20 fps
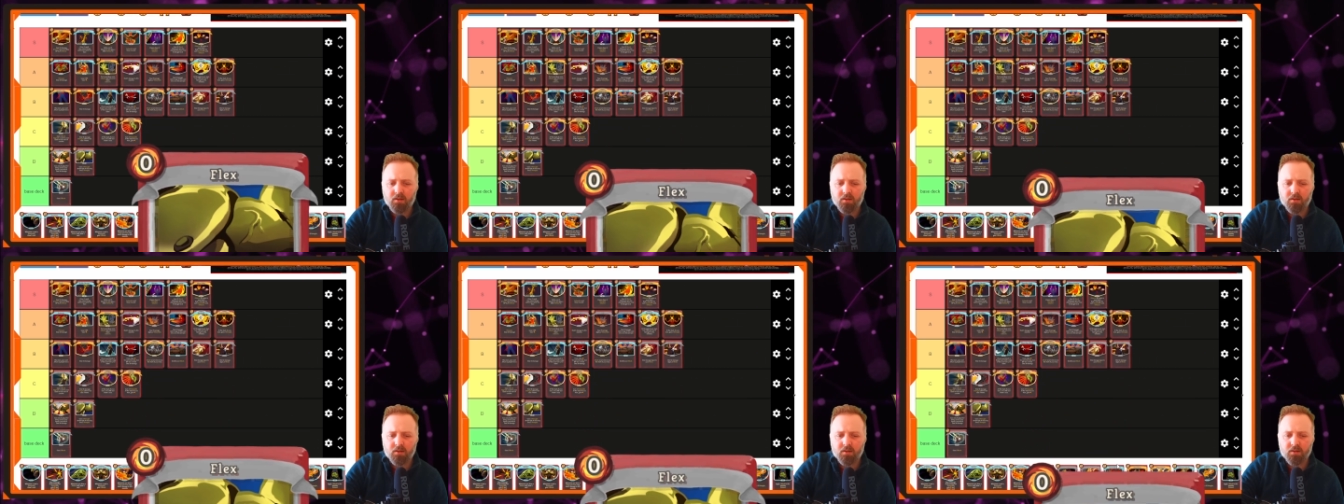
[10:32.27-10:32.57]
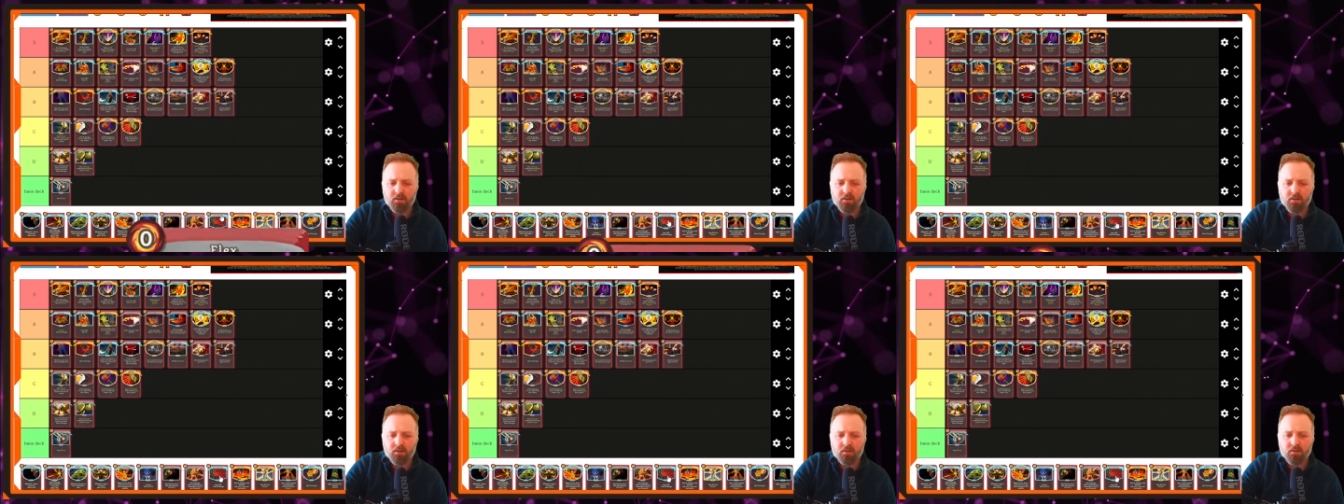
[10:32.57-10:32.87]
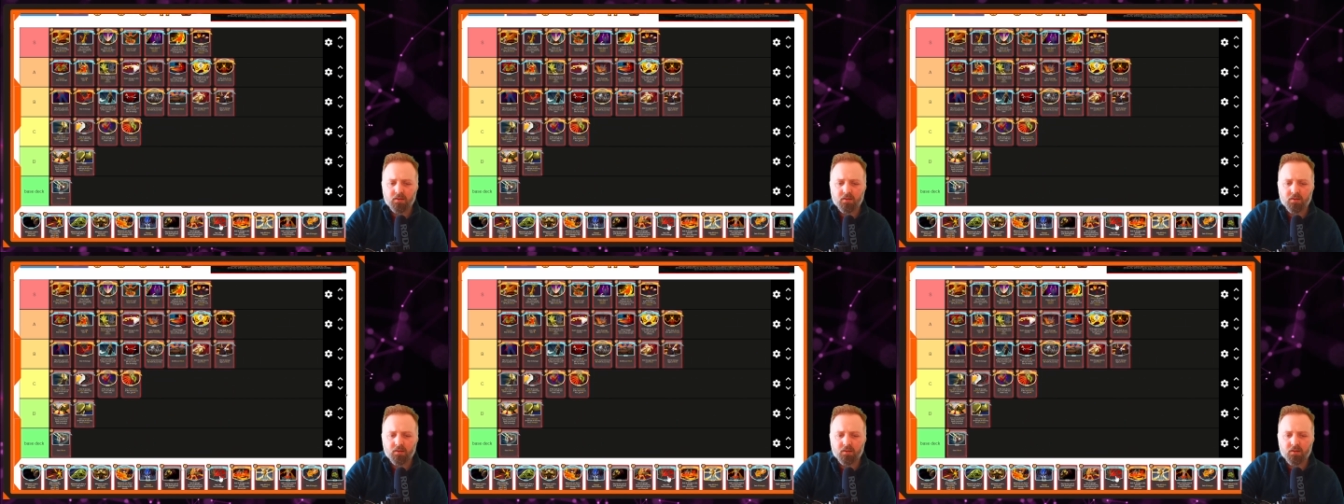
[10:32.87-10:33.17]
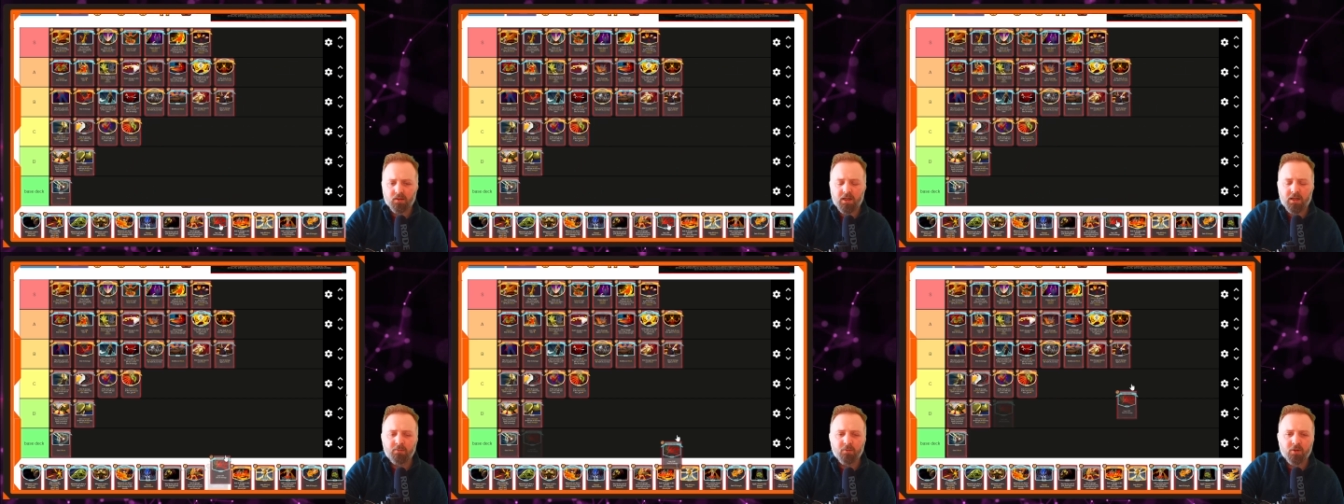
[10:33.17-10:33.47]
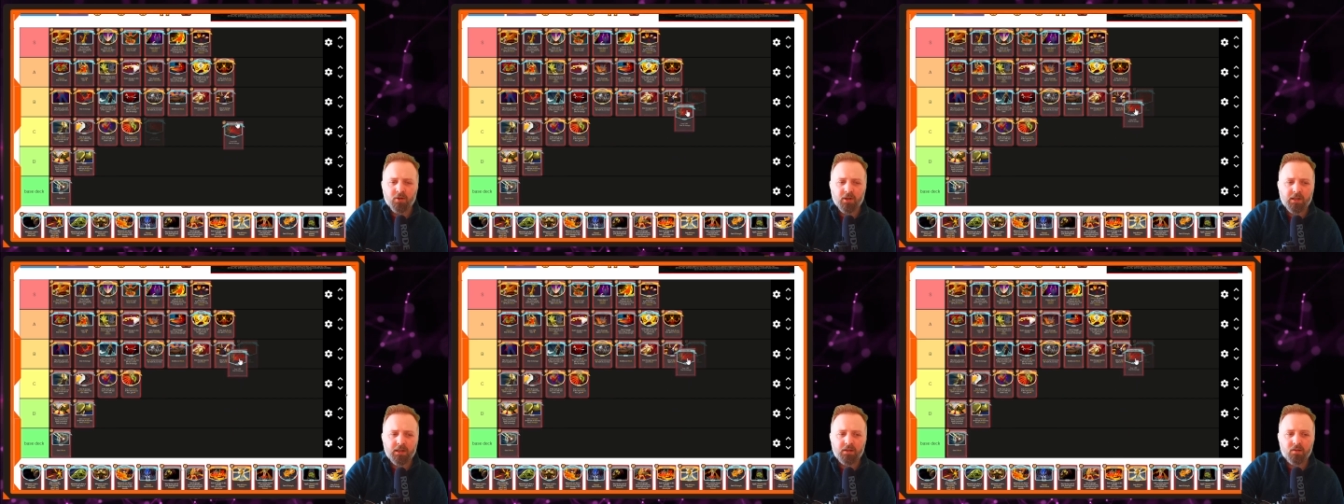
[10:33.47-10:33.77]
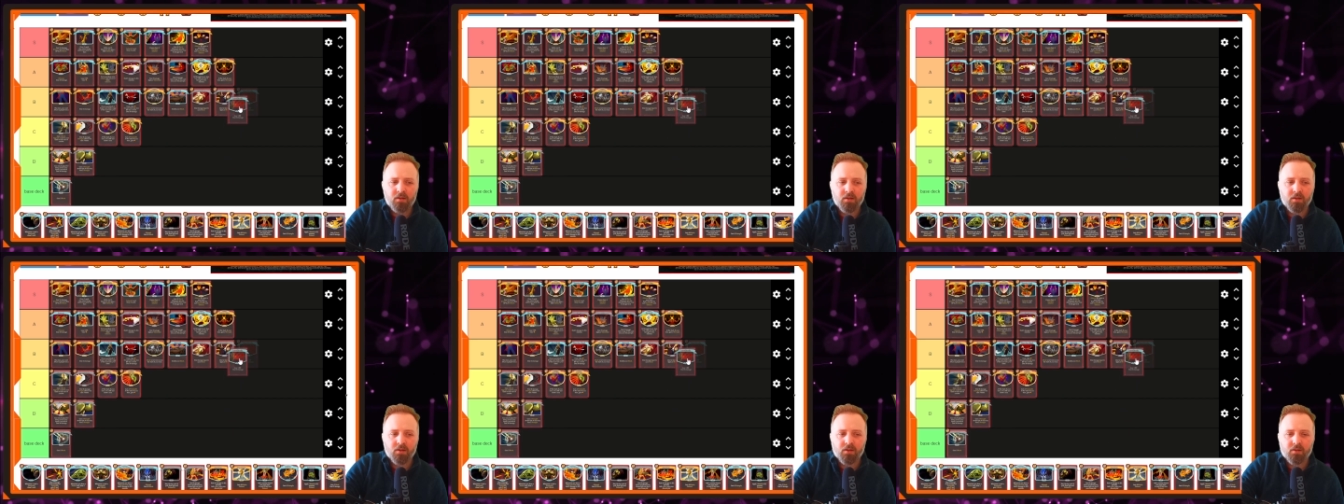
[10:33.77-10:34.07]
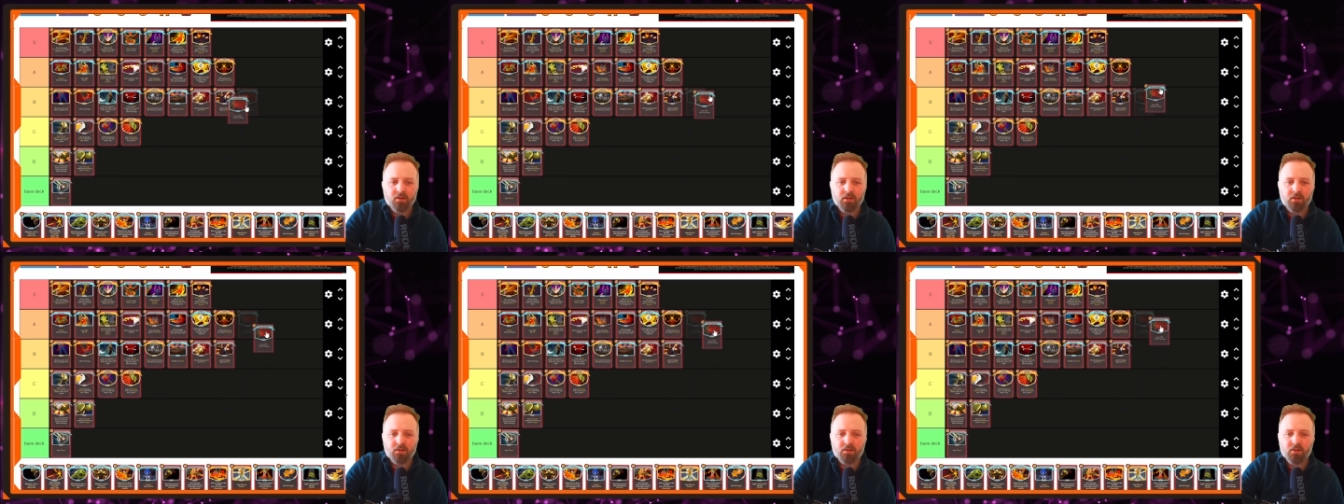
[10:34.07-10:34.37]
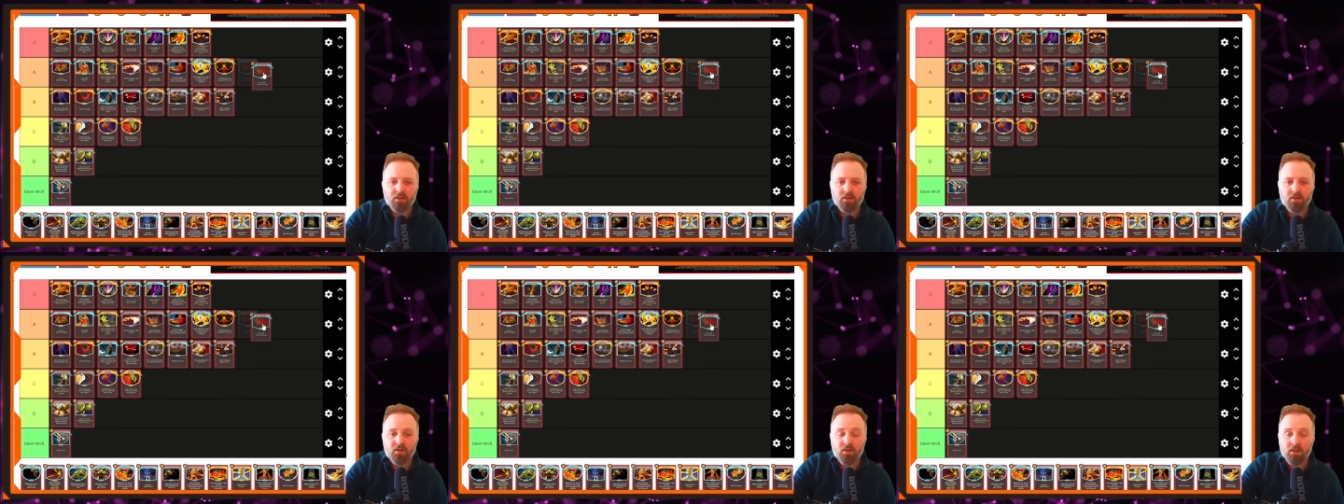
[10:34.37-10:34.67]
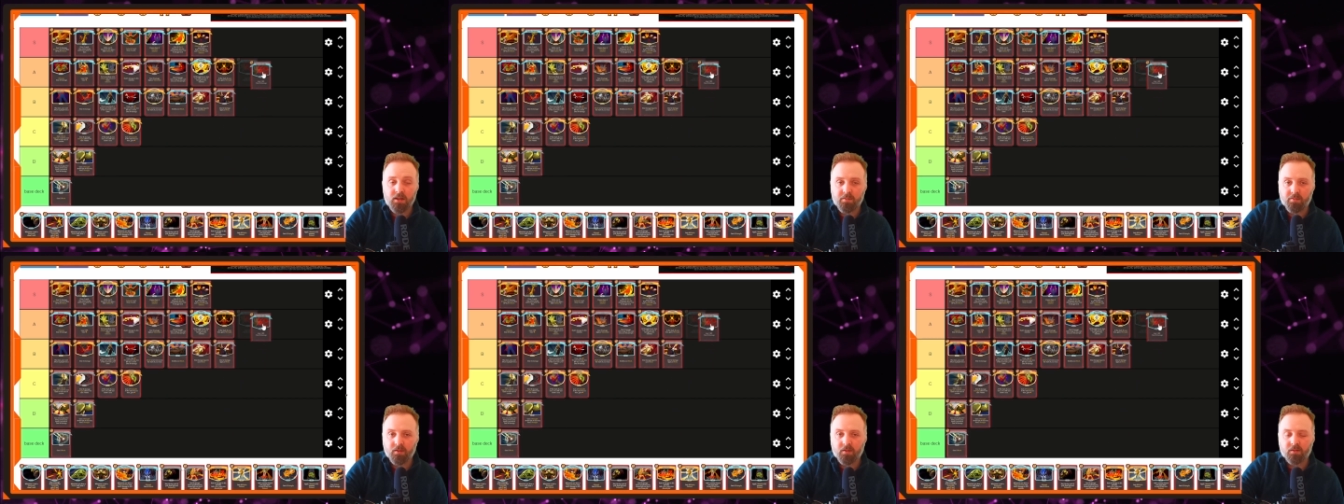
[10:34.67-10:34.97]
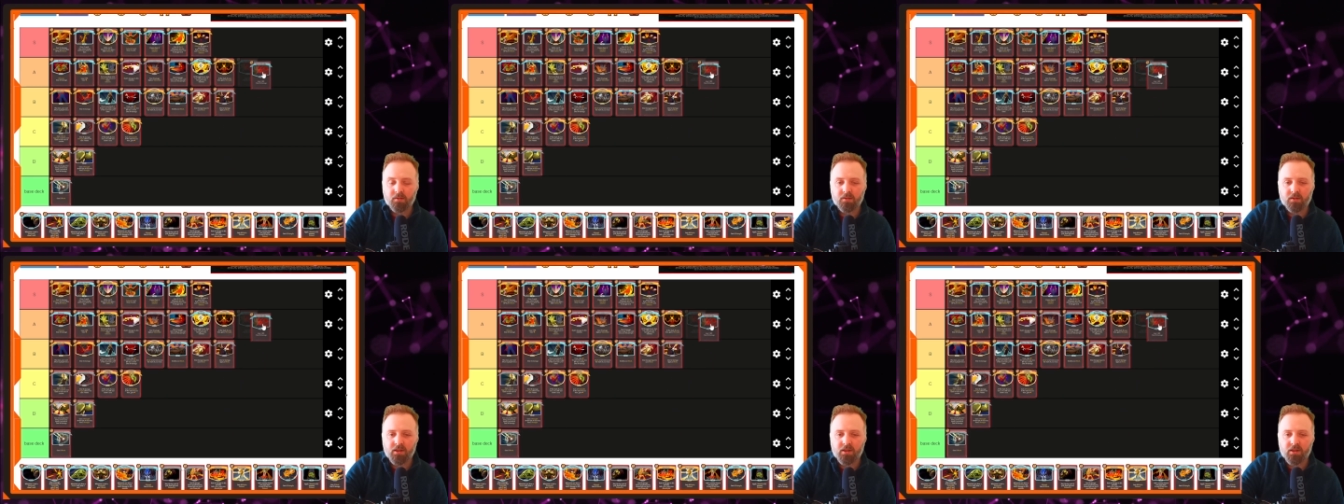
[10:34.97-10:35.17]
Hemokinesis, that's a sleeper.